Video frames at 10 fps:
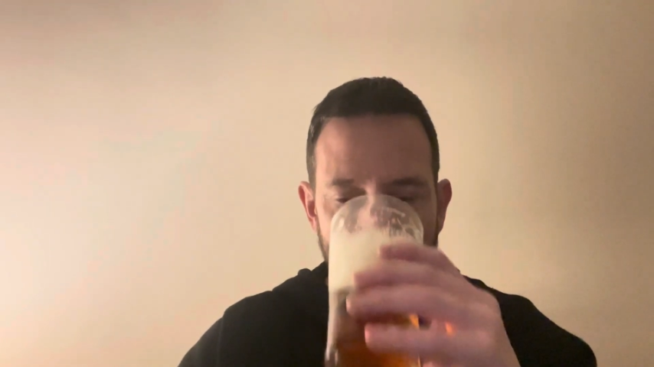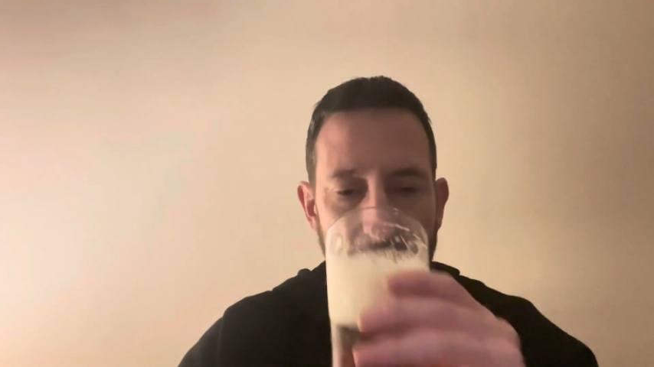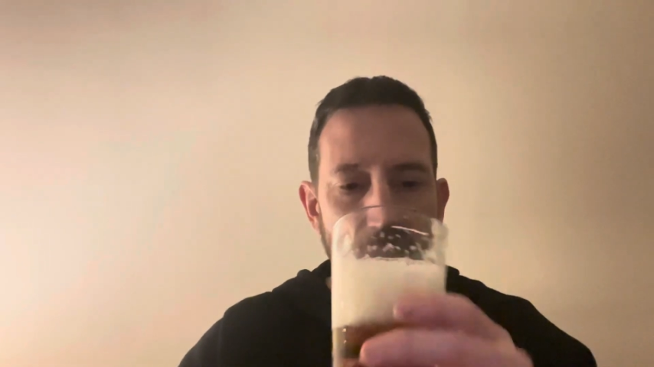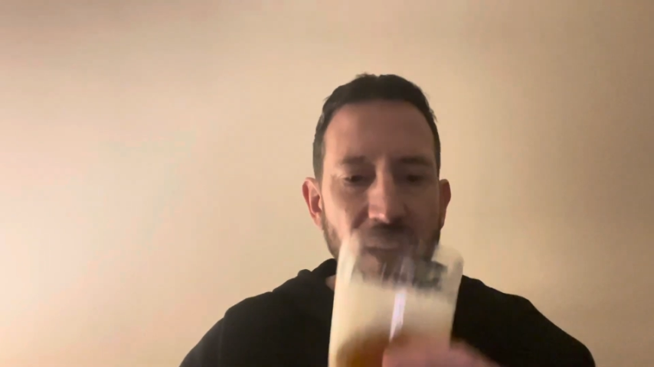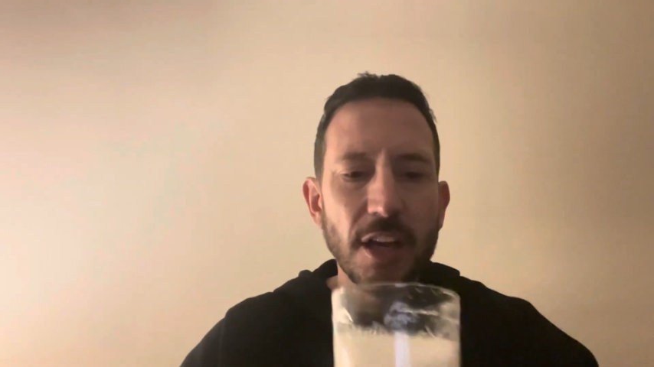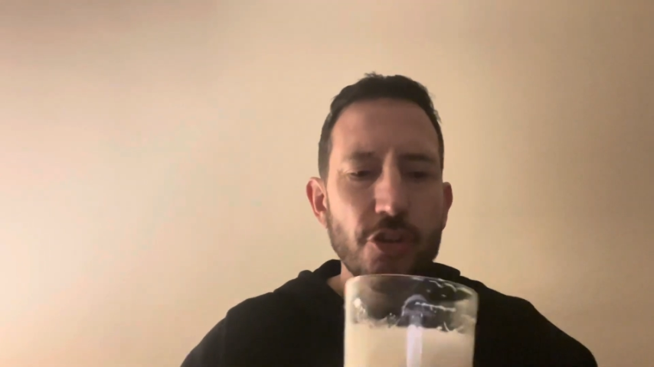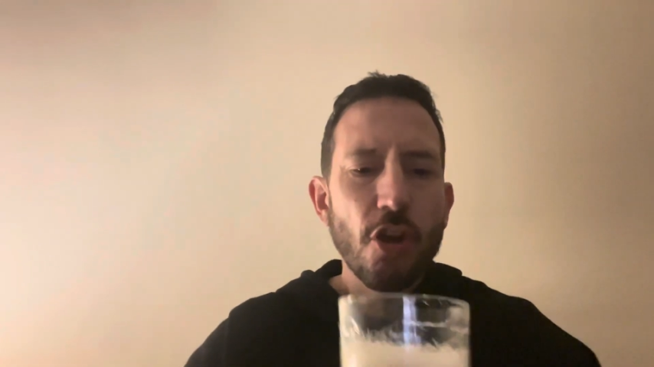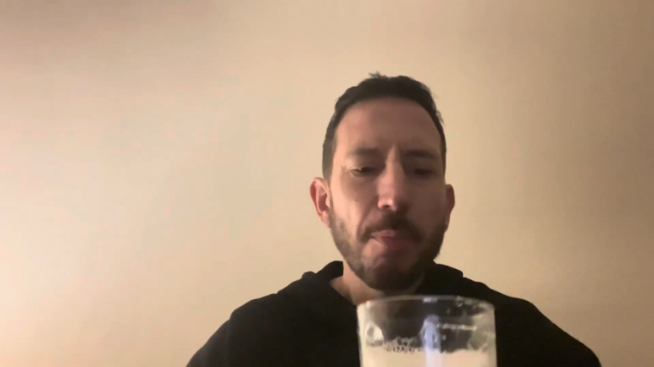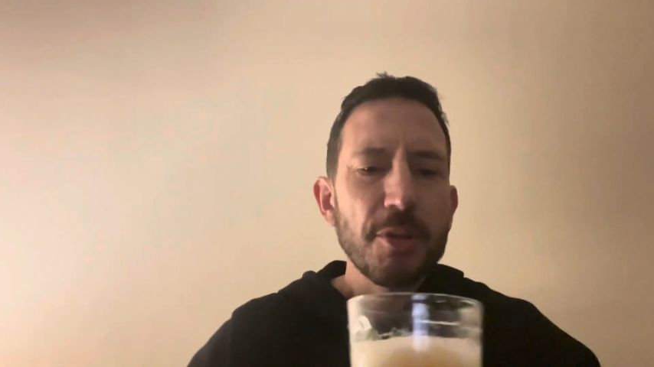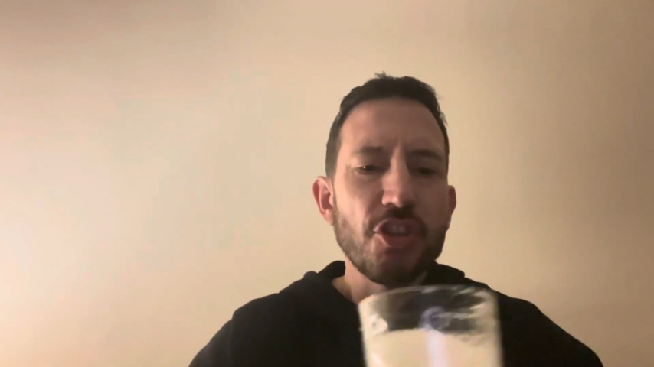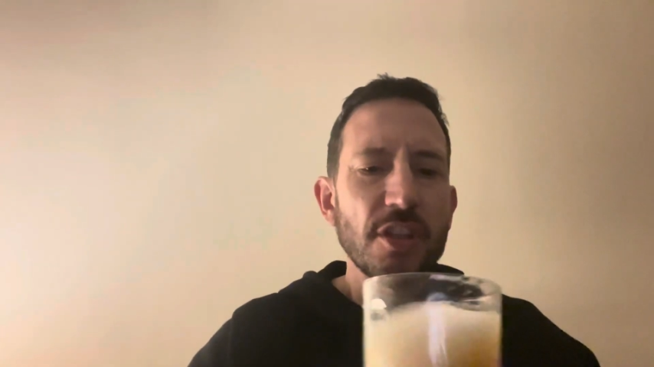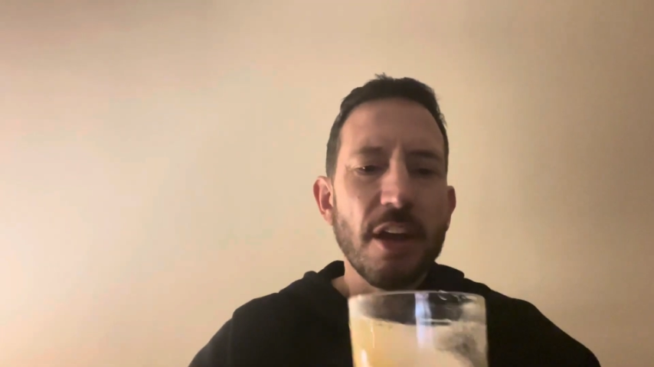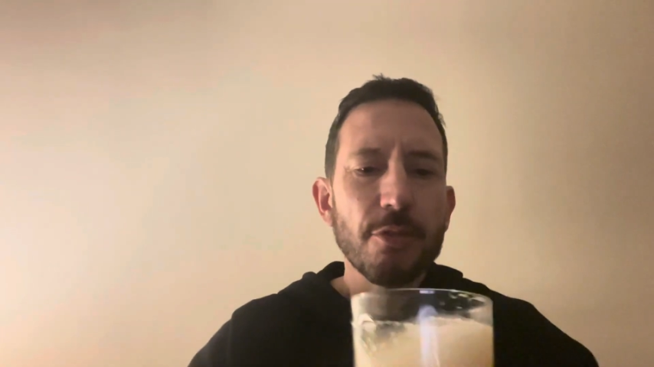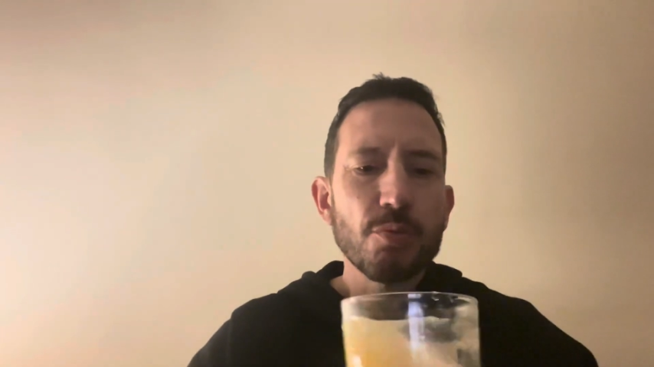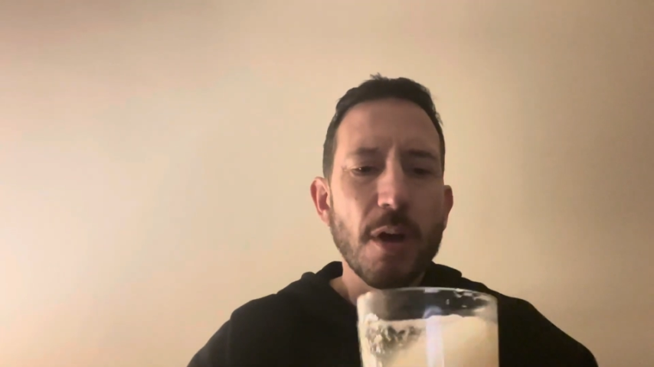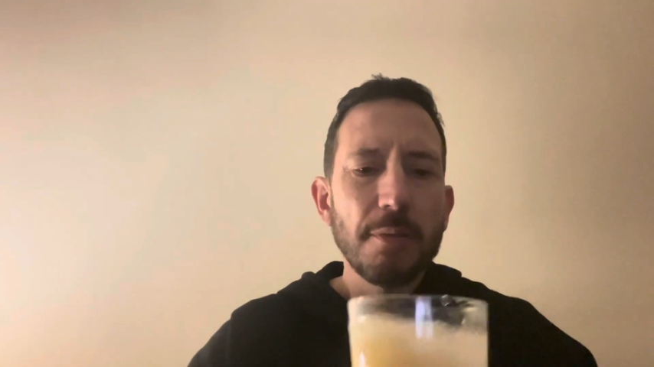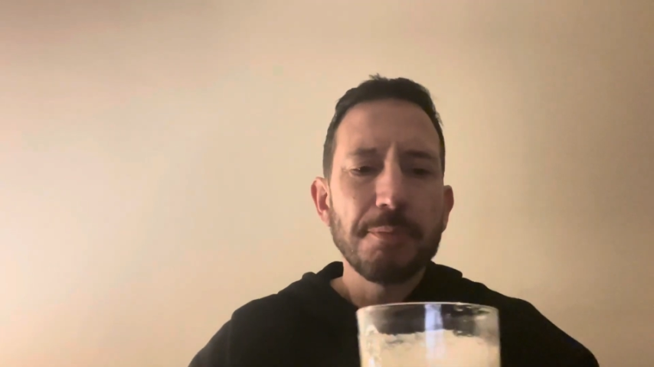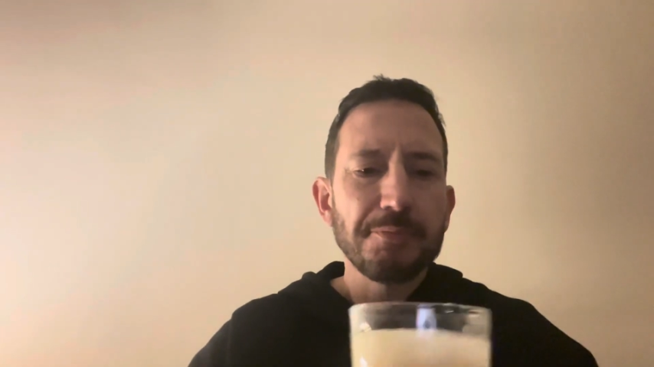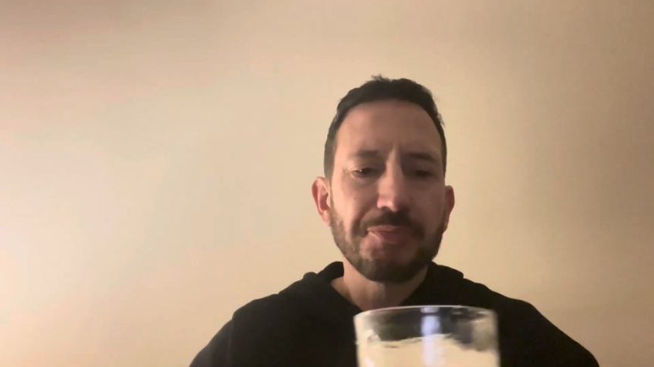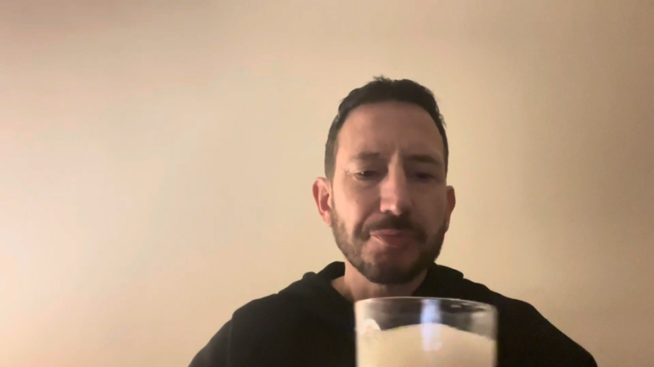English hoppage in there as well.
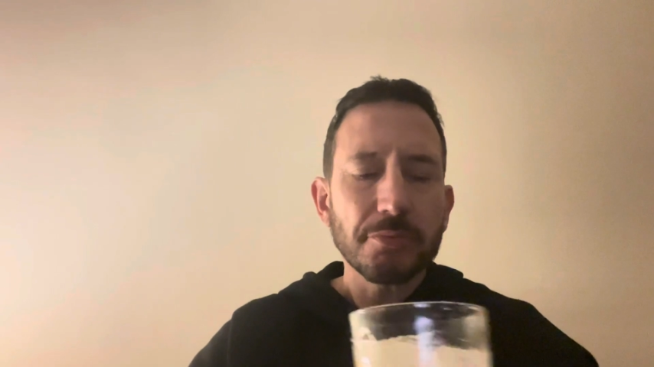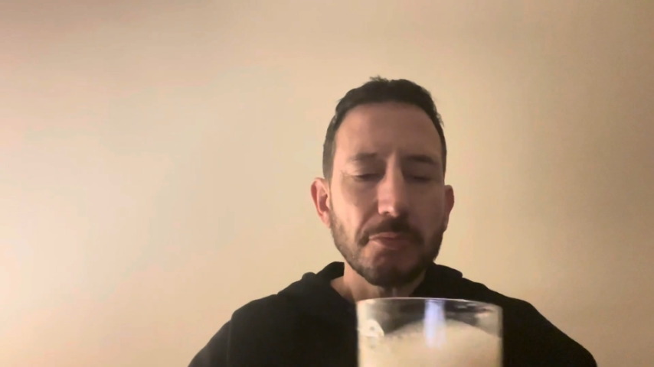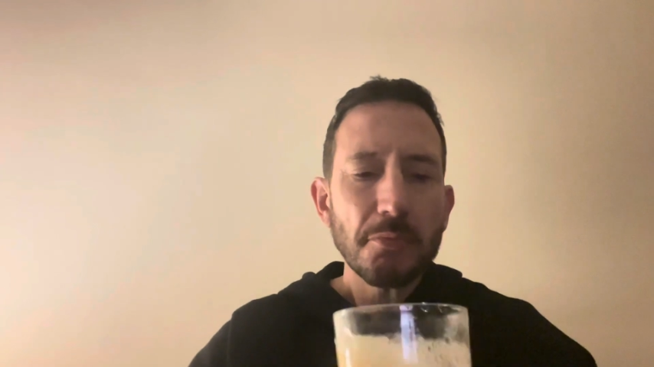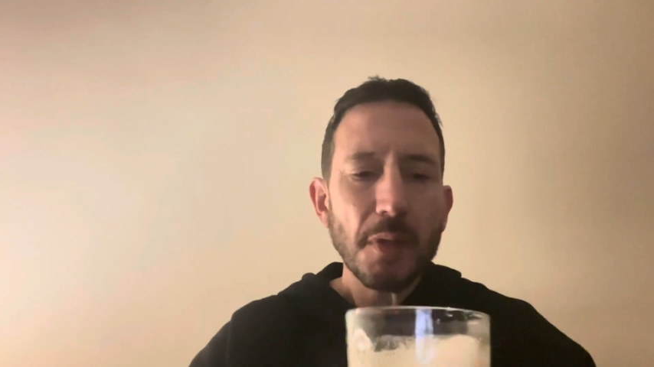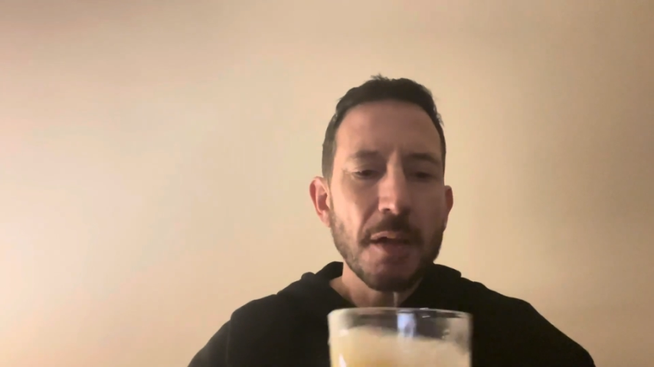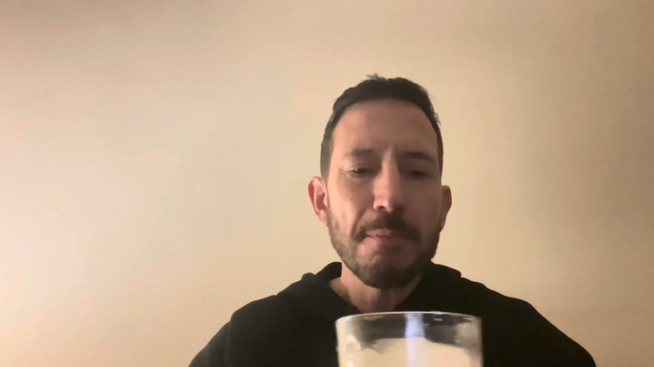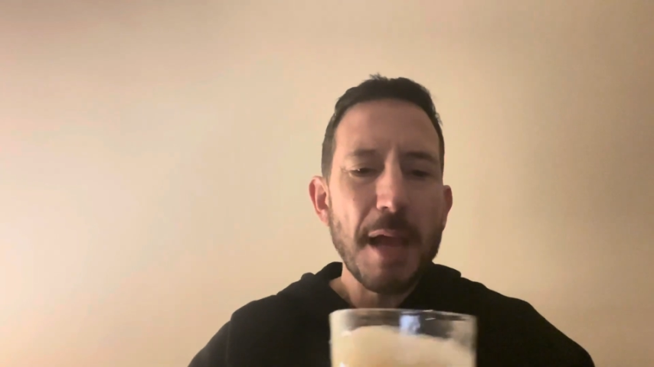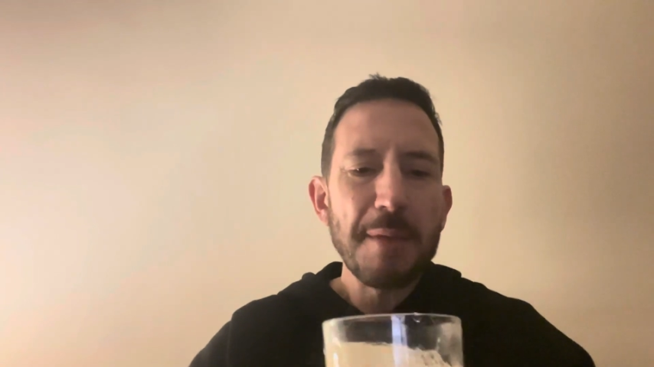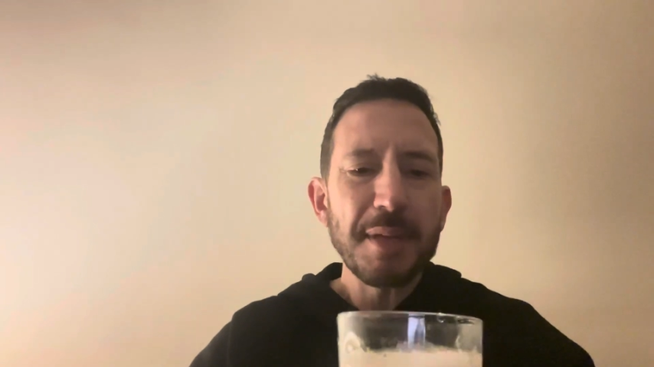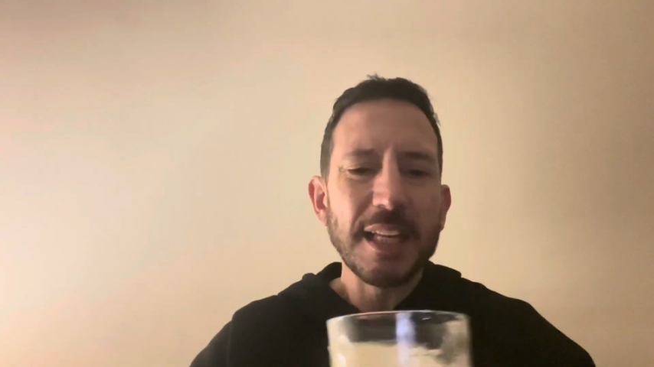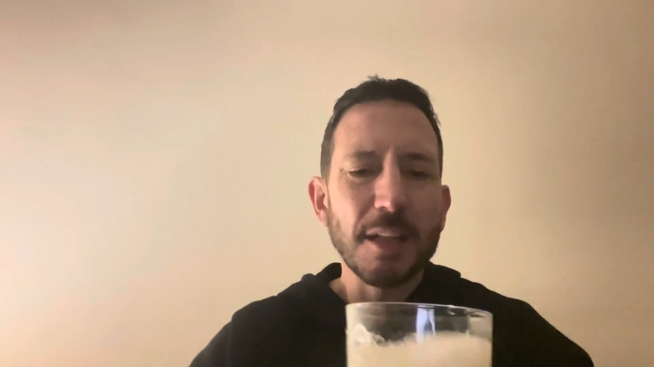Maybe a little